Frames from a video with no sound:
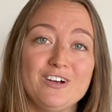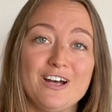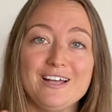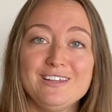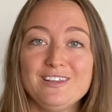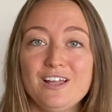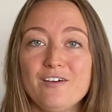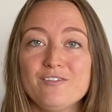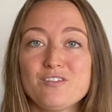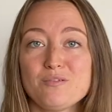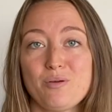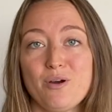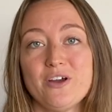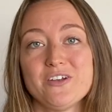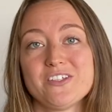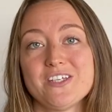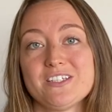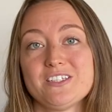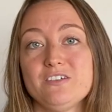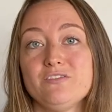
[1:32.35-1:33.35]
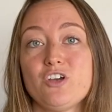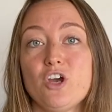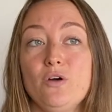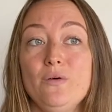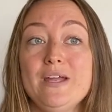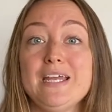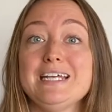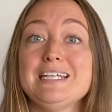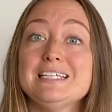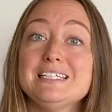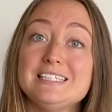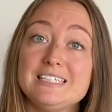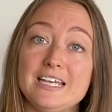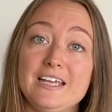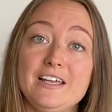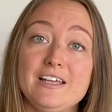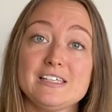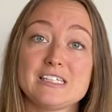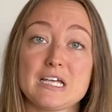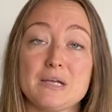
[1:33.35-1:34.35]
I love the process of going and
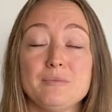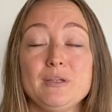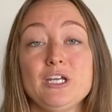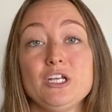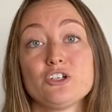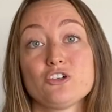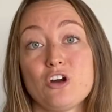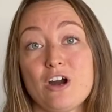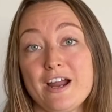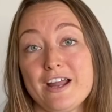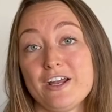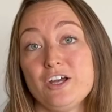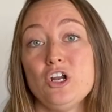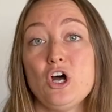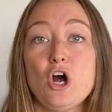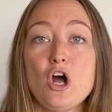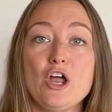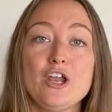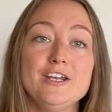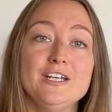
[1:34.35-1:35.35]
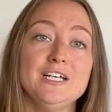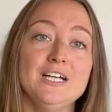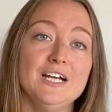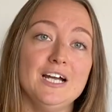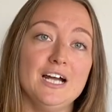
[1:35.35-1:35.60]
seeing something, trying it on,